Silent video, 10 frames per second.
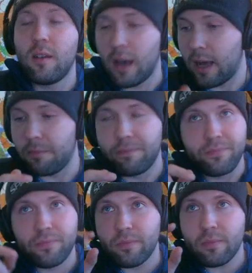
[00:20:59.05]
Um,
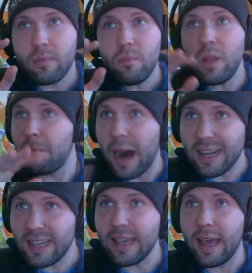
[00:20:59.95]

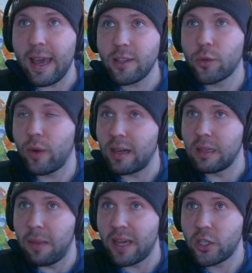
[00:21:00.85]
modeling hands, creating the
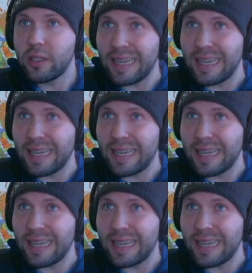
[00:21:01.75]
meshes,